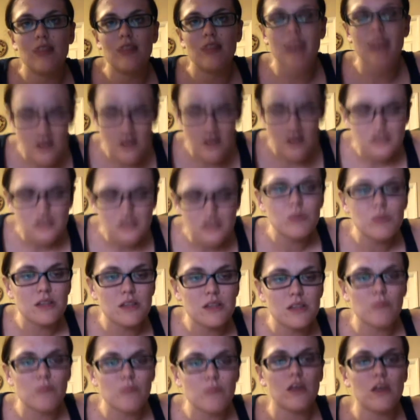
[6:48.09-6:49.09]
That is going to be
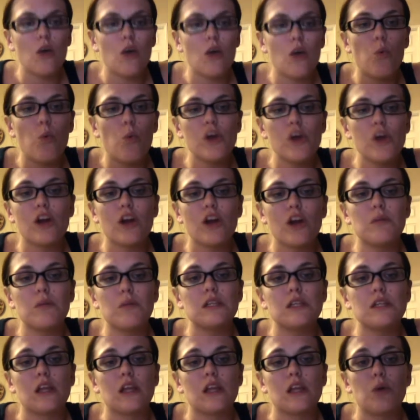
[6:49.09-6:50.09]
something we're going to
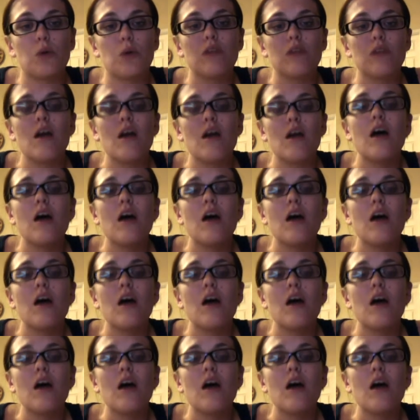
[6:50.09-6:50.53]
be dealing with,